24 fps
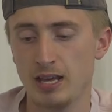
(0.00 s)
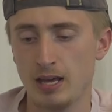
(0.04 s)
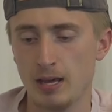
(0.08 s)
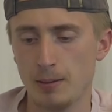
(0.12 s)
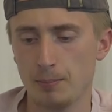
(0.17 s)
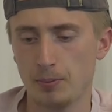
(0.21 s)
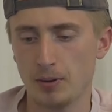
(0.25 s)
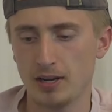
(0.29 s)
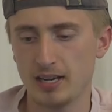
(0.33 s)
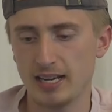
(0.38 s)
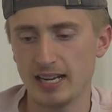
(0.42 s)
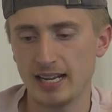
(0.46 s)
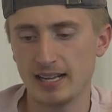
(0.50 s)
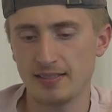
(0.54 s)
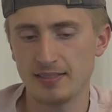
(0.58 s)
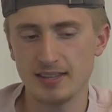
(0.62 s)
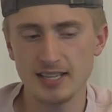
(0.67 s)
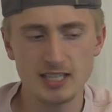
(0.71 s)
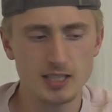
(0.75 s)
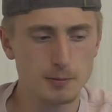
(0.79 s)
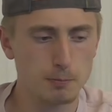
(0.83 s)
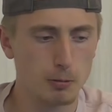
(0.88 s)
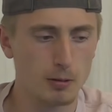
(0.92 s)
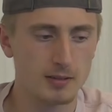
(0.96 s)
But in
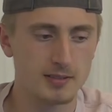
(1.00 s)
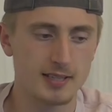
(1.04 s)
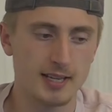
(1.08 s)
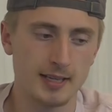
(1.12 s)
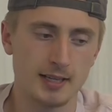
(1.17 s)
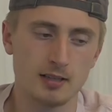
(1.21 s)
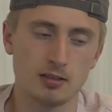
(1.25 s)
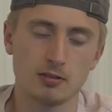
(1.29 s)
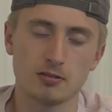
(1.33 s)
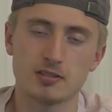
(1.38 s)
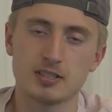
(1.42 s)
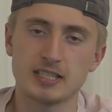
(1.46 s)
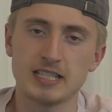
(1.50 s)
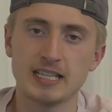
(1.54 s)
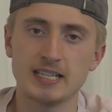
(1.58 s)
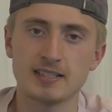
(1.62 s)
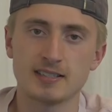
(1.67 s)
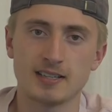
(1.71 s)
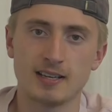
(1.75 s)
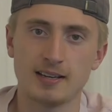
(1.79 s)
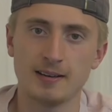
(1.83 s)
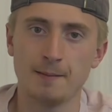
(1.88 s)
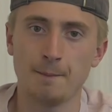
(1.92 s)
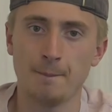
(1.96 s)
this particular
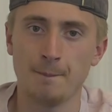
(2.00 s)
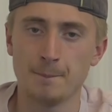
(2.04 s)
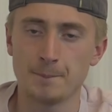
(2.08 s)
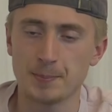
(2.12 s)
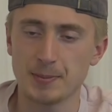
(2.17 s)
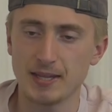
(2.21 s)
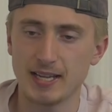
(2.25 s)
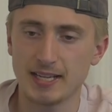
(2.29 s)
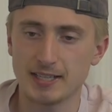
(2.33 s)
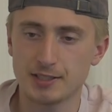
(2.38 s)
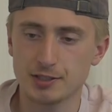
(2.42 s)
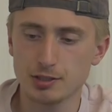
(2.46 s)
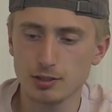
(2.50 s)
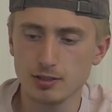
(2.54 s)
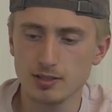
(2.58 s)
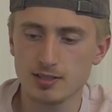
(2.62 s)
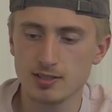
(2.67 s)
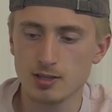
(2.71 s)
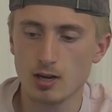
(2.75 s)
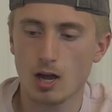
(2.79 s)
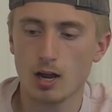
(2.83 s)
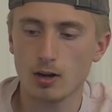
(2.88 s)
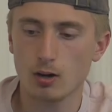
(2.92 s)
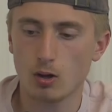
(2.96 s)
season, it's just
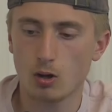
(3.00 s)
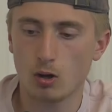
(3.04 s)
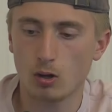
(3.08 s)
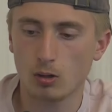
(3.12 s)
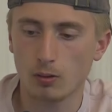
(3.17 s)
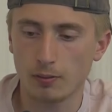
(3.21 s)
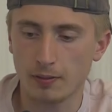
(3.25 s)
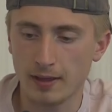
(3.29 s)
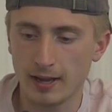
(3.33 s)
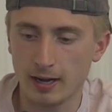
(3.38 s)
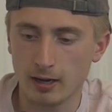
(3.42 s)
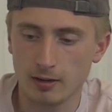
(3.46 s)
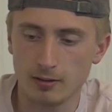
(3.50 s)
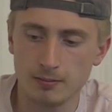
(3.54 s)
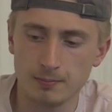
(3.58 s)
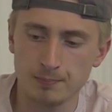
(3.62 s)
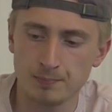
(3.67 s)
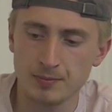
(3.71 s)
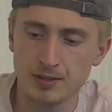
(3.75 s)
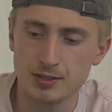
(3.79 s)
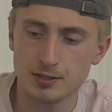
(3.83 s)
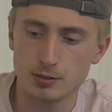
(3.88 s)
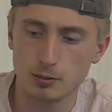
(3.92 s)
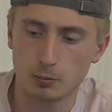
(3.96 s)
not all there.
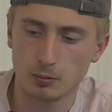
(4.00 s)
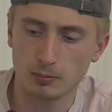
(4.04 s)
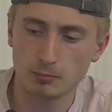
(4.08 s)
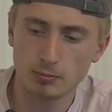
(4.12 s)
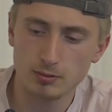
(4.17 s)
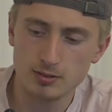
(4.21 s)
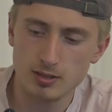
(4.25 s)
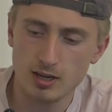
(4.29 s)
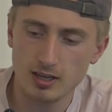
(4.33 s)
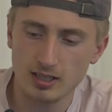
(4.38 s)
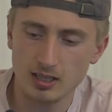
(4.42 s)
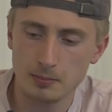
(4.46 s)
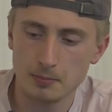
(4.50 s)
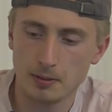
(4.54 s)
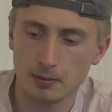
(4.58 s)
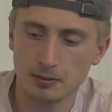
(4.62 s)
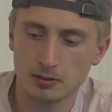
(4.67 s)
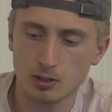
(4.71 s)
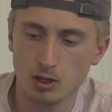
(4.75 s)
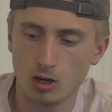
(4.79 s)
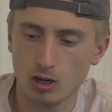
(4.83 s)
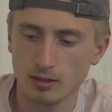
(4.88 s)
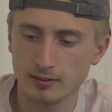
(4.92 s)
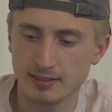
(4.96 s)
So when we're talking about
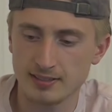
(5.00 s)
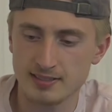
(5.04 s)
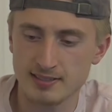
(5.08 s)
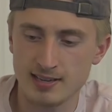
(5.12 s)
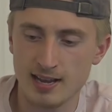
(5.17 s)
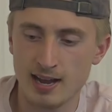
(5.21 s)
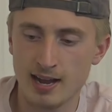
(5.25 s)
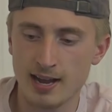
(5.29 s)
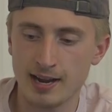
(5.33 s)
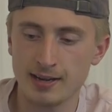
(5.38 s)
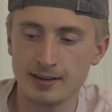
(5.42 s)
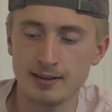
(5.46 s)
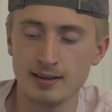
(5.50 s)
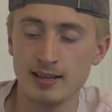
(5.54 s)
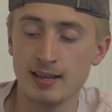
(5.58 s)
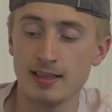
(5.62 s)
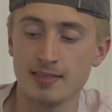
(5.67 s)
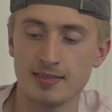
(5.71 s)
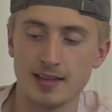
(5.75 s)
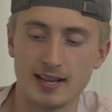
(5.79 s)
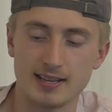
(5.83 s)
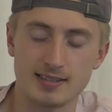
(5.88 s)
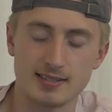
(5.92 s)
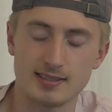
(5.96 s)
card design,
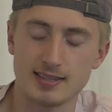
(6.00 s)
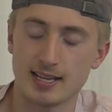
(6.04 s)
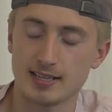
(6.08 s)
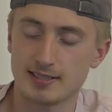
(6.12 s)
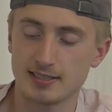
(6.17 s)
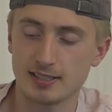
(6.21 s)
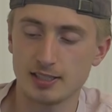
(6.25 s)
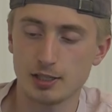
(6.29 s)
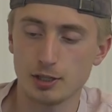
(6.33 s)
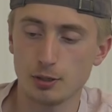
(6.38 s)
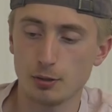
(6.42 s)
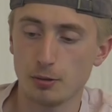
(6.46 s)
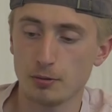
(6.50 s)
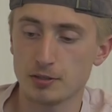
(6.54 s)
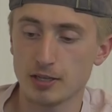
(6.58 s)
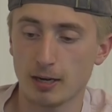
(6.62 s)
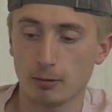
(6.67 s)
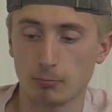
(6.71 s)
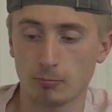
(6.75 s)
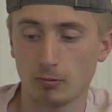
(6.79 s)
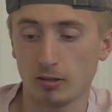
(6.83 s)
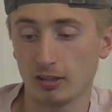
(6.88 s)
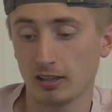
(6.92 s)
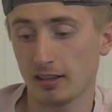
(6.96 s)
that's huge. I
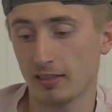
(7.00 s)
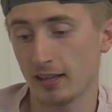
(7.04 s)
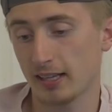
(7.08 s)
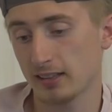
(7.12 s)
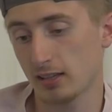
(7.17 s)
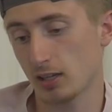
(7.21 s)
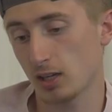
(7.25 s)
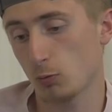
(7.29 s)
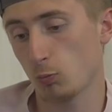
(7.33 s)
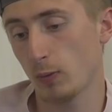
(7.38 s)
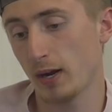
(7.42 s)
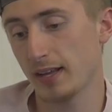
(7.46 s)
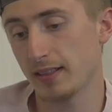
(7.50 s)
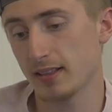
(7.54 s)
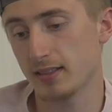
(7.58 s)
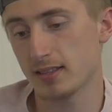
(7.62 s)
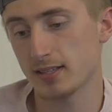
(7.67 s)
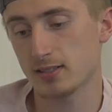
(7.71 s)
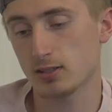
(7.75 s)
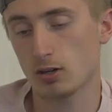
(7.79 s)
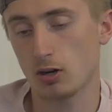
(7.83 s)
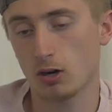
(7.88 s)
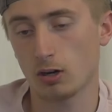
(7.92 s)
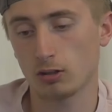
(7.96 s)
really like the way that
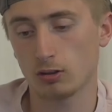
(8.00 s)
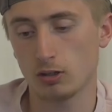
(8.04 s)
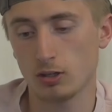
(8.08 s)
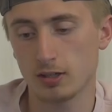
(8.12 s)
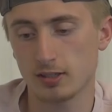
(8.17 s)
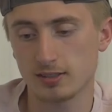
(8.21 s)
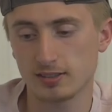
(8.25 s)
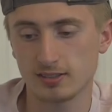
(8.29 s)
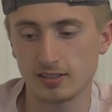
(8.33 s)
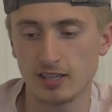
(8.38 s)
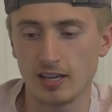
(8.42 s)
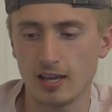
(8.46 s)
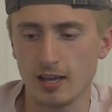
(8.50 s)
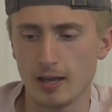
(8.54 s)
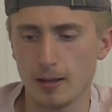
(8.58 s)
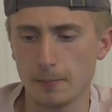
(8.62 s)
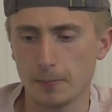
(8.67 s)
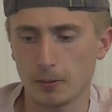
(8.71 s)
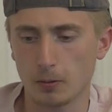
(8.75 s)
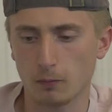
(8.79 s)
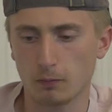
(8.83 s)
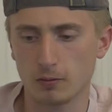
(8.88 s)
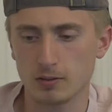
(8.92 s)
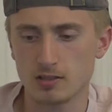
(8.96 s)
this card looks.
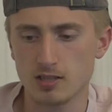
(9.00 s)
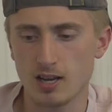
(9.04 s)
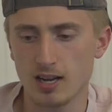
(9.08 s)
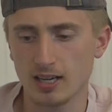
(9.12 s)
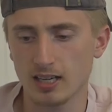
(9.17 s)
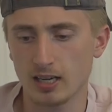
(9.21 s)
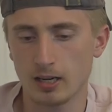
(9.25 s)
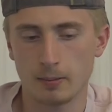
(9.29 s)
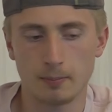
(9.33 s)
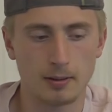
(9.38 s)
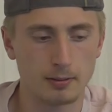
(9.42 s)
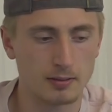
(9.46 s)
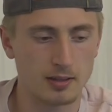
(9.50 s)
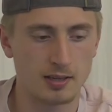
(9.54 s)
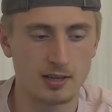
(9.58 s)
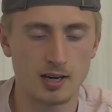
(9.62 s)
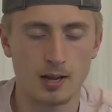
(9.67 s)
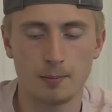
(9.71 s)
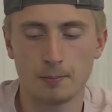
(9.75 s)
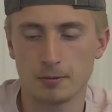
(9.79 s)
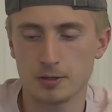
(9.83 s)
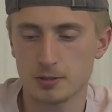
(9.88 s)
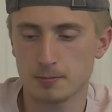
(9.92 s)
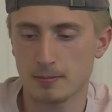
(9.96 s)
But if we're talking about the
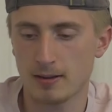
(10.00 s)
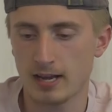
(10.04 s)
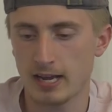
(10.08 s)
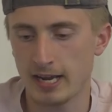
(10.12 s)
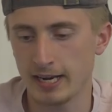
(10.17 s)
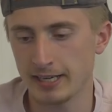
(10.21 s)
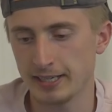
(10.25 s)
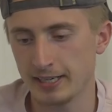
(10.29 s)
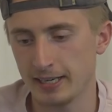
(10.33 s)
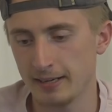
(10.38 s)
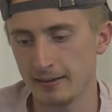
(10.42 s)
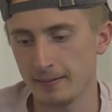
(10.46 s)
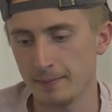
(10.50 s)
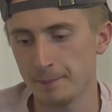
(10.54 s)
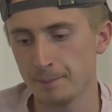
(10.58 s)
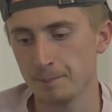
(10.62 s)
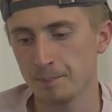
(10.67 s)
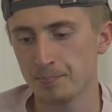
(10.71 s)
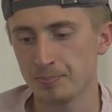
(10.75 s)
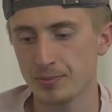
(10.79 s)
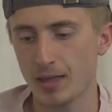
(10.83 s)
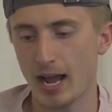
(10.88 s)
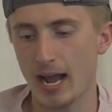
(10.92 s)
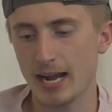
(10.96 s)
numbers behind it,
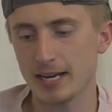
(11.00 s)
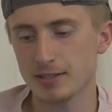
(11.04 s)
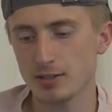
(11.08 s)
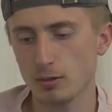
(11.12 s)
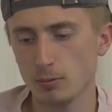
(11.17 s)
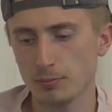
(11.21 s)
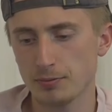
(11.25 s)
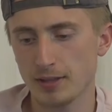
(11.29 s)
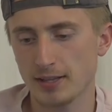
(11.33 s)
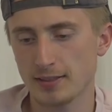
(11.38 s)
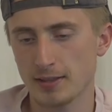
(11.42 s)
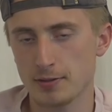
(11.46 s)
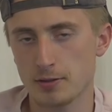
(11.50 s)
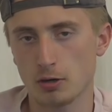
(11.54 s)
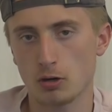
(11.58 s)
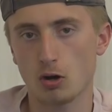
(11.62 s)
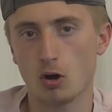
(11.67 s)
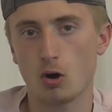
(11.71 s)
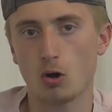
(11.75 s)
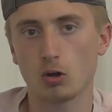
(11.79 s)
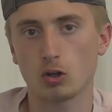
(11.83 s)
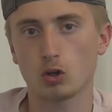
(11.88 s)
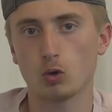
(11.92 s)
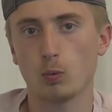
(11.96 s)
I don't think that they're
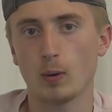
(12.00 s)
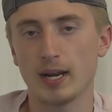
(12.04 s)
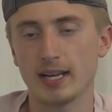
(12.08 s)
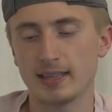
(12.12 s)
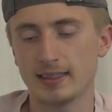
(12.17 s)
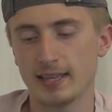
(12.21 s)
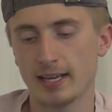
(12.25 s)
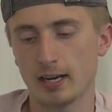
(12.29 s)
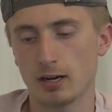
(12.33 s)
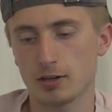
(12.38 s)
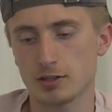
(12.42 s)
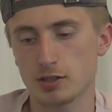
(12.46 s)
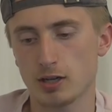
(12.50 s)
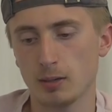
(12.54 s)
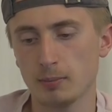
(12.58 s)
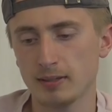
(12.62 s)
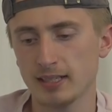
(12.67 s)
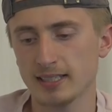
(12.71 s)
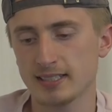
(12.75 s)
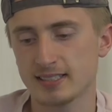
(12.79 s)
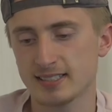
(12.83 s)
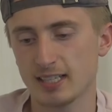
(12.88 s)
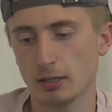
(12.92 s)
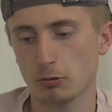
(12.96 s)
all quite there. So I'm going
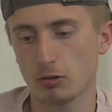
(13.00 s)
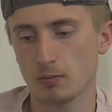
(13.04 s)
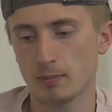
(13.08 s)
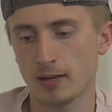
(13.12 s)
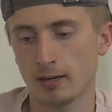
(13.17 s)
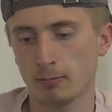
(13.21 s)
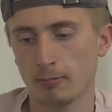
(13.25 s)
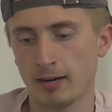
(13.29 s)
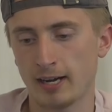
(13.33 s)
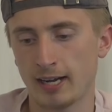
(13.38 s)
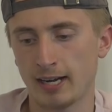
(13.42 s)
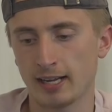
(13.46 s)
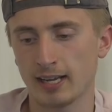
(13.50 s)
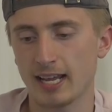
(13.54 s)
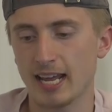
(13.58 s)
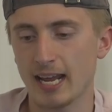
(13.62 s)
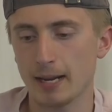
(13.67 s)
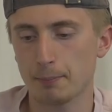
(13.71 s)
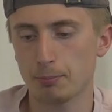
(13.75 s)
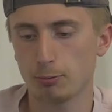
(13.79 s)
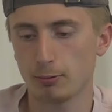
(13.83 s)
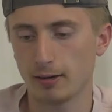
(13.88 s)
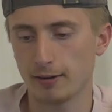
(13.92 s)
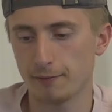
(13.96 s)
to stick with my rating,
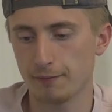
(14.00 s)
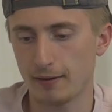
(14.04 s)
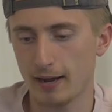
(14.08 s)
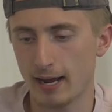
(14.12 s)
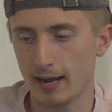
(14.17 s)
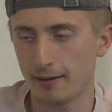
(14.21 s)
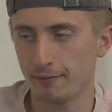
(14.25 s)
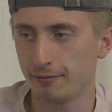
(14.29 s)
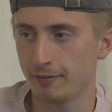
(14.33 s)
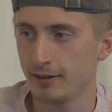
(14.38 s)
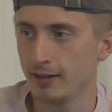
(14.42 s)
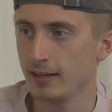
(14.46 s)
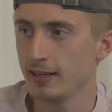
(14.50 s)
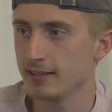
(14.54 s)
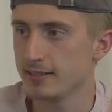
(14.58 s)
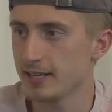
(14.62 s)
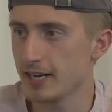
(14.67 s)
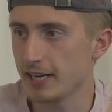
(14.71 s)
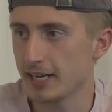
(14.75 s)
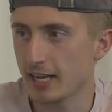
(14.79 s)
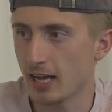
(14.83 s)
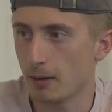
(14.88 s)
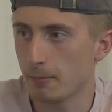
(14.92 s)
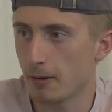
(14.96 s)
8.5.
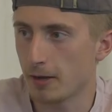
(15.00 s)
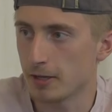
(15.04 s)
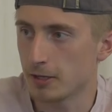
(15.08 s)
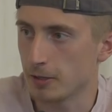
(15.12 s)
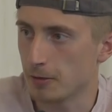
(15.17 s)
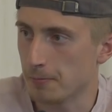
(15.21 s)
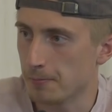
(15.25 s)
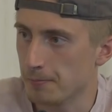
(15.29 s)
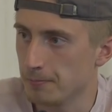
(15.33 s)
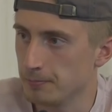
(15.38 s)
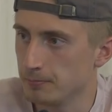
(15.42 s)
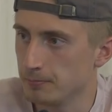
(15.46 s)
Danny, how about you?